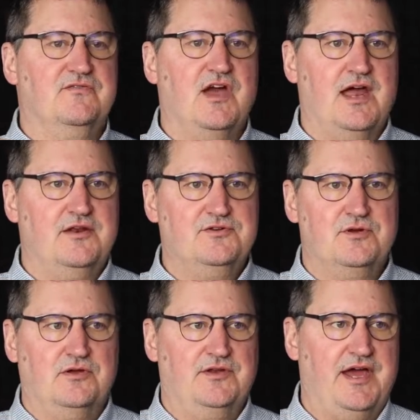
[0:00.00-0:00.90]
You've got to
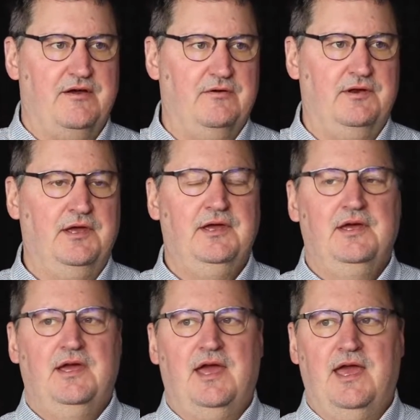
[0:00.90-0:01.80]
drill down,
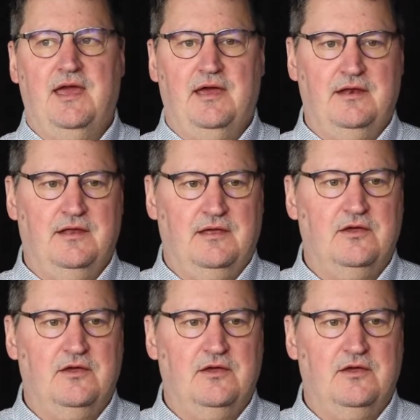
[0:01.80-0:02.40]
and